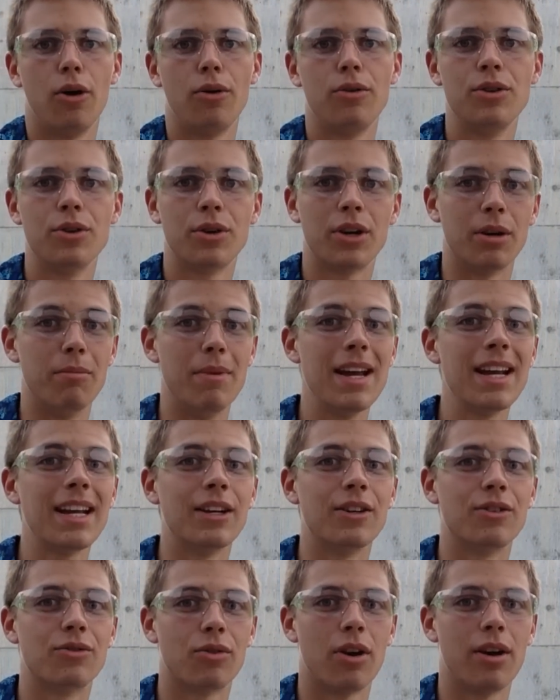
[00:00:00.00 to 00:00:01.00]
you can make
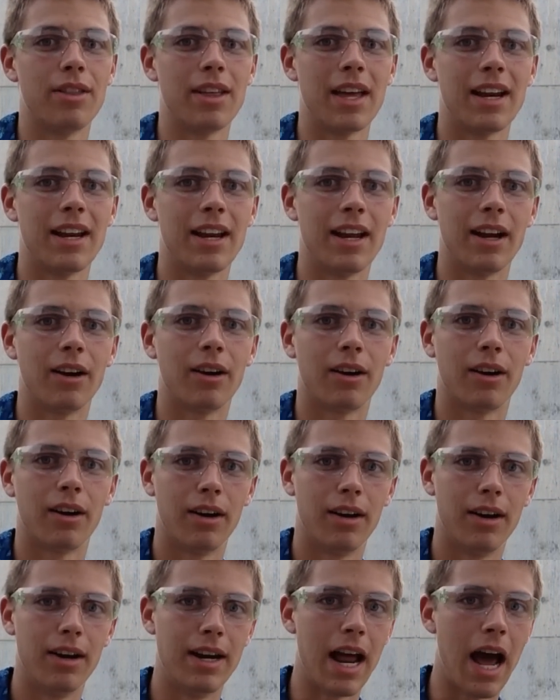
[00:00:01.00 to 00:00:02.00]
it draw that air
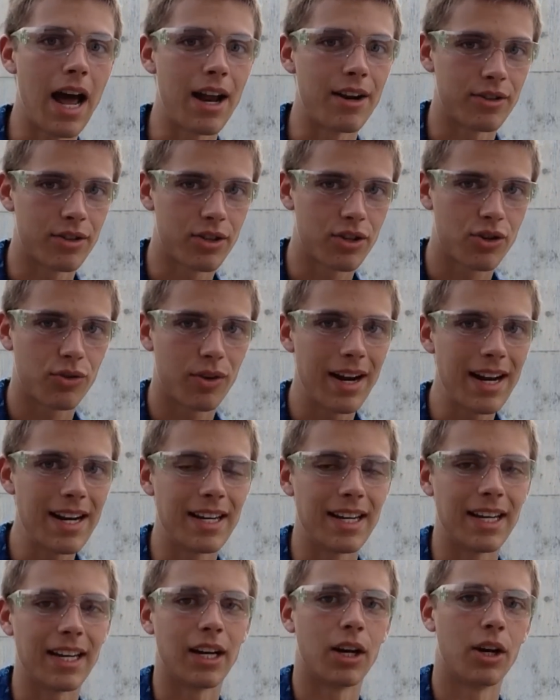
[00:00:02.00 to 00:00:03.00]
not
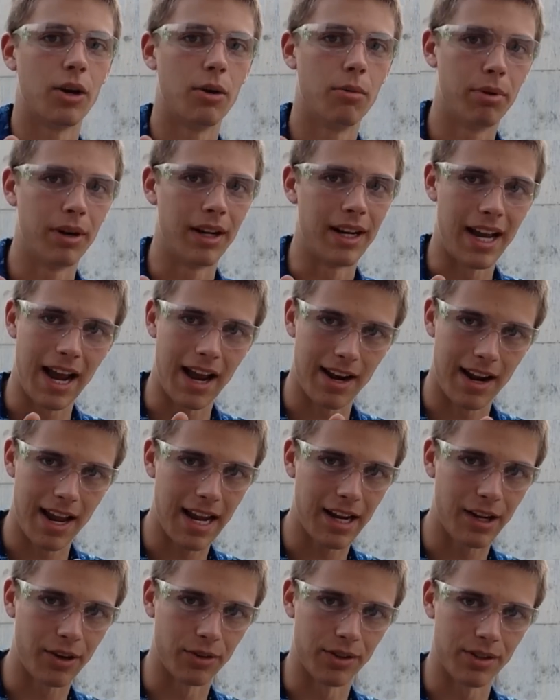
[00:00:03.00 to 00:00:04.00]
straight in, but at
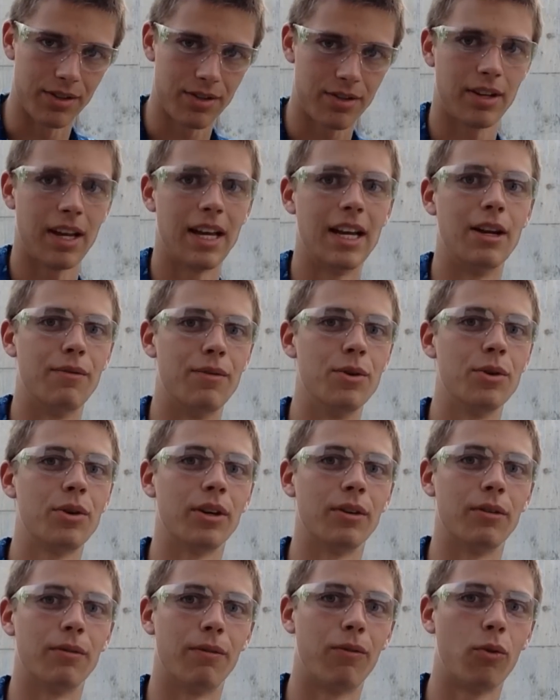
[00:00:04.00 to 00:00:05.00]
angles. And if you
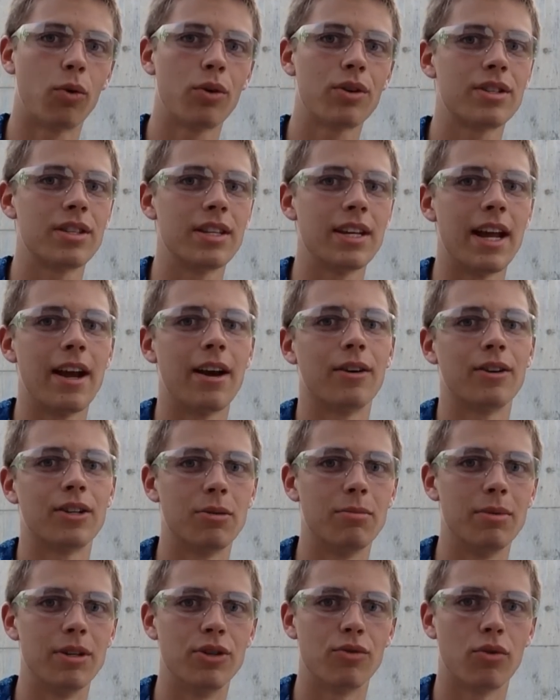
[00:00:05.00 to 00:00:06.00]
can force the air
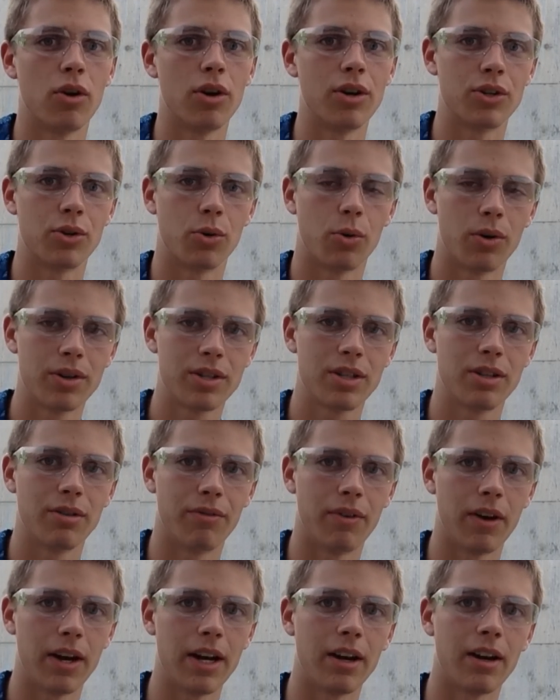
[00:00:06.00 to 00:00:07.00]
to be drawn towards the
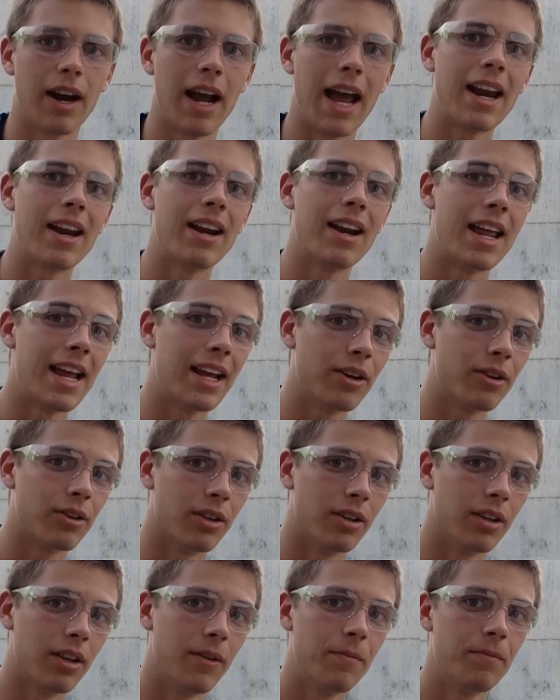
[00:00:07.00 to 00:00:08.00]
fire at an
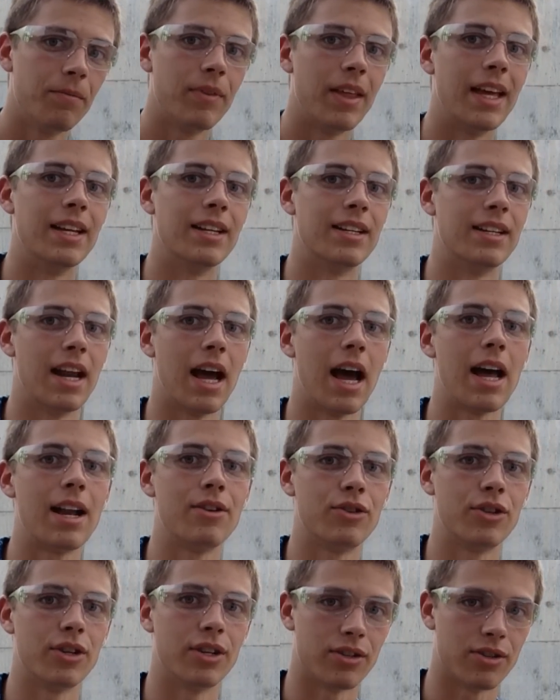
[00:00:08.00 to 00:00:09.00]
angle and
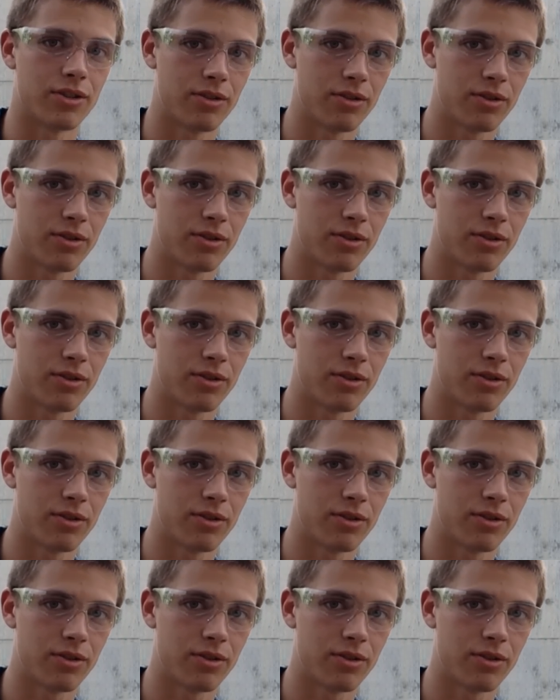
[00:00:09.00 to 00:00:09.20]
not just